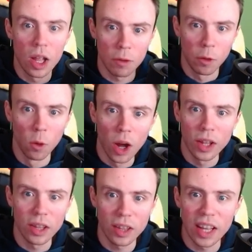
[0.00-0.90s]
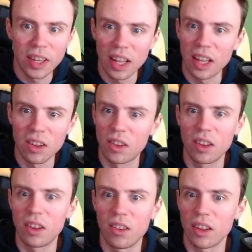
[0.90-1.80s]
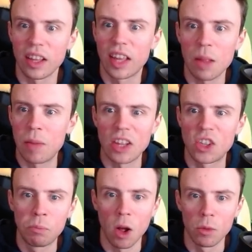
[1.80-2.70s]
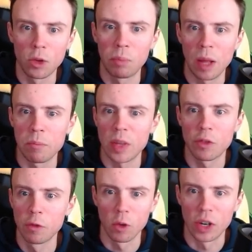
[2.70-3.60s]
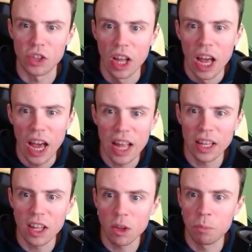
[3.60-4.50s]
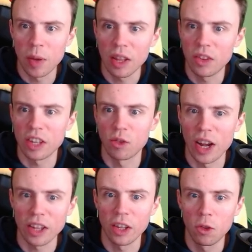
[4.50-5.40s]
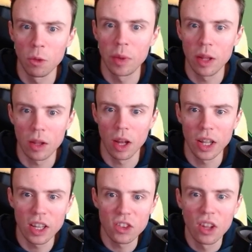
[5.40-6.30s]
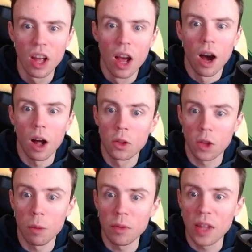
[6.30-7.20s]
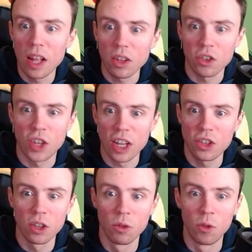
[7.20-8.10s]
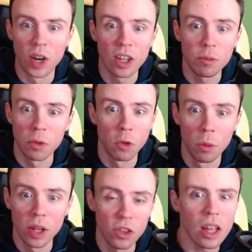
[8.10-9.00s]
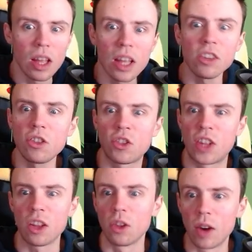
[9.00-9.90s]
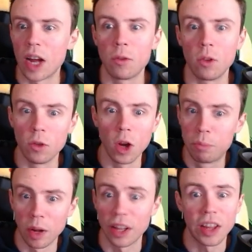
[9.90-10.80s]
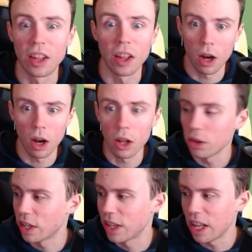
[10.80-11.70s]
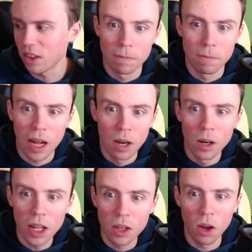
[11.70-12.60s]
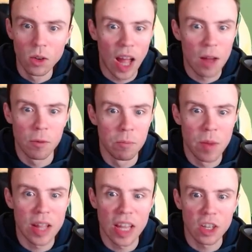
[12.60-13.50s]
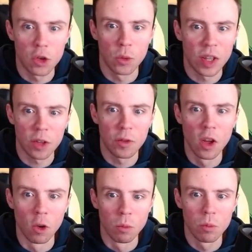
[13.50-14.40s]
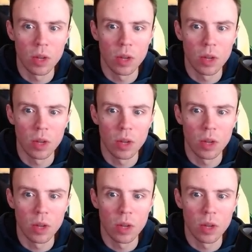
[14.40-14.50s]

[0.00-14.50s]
For one, they didn't get Betsy Palmer to play Miss Voorhees, and it's a bit distracting to be honest. On top of that, Jason Ritter's performance is just dead on arrival, no pun intended. Other than that, I really don't have many issues with this film.